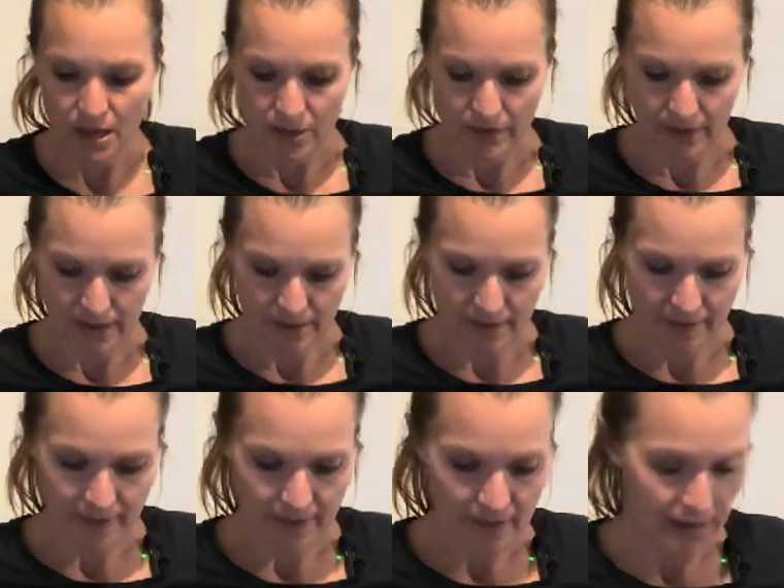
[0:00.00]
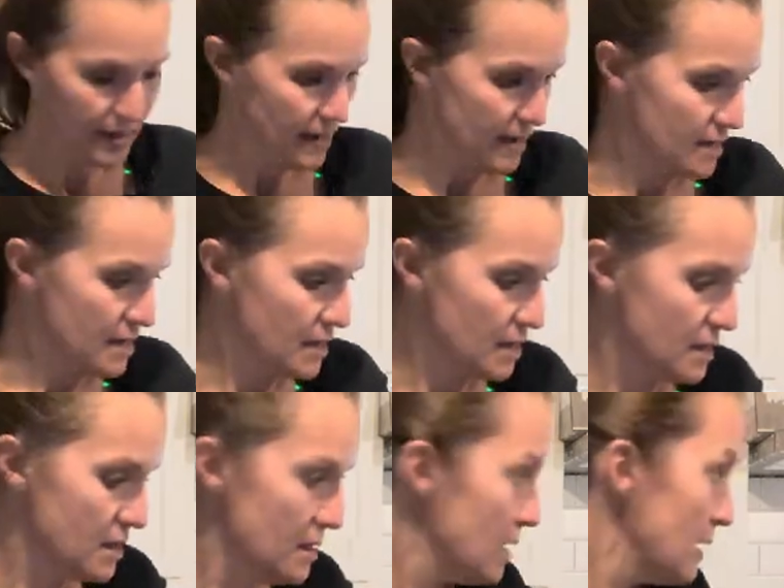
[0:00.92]
All right, and then
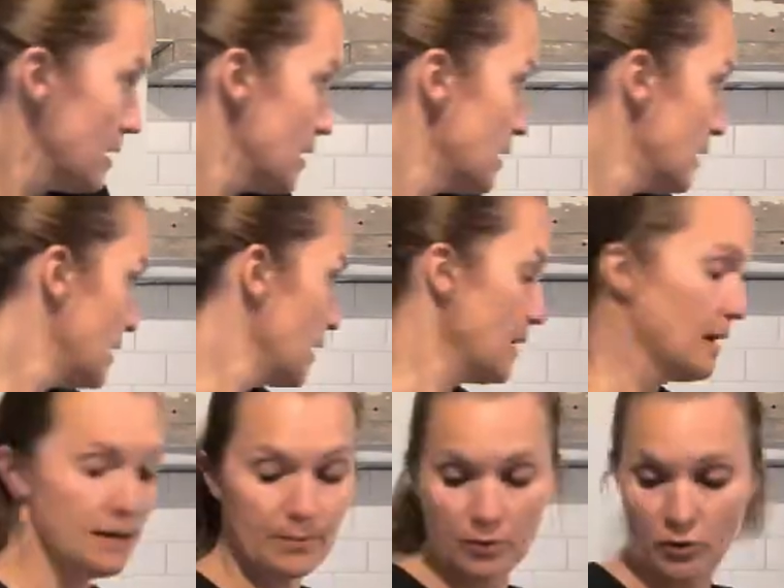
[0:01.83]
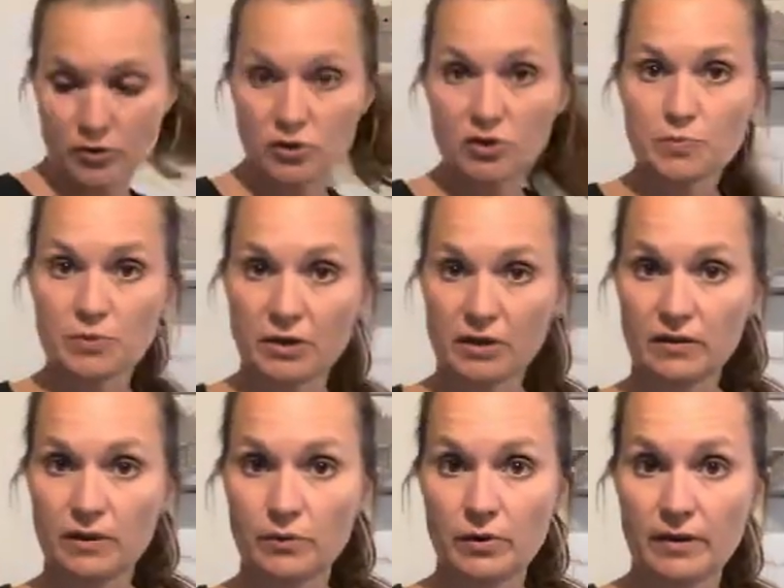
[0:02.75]
I am going to
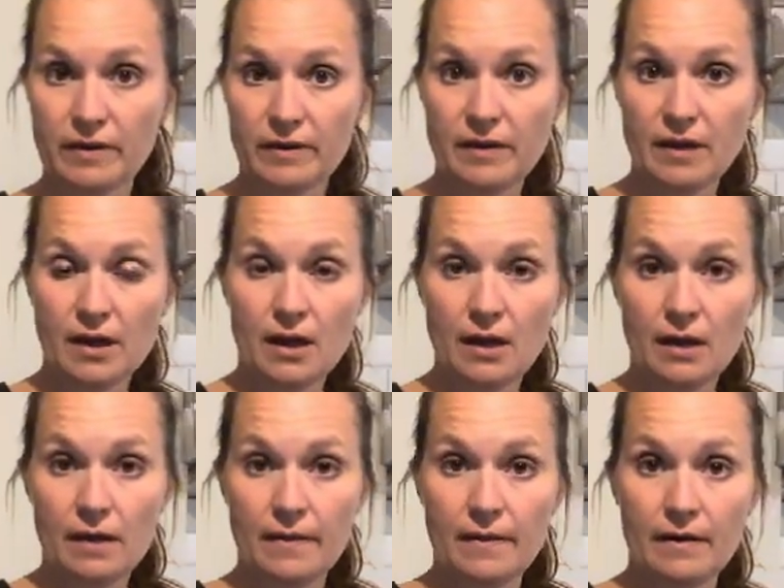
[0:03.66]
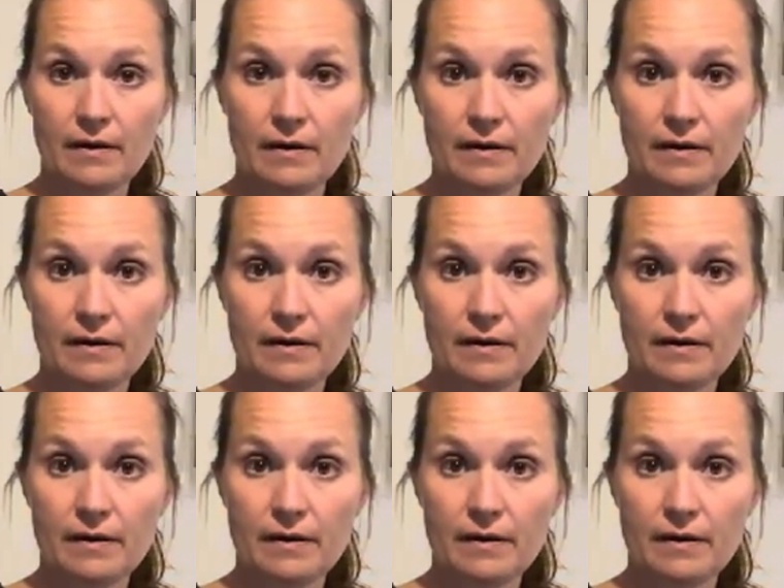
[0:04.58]
sprinkle it with the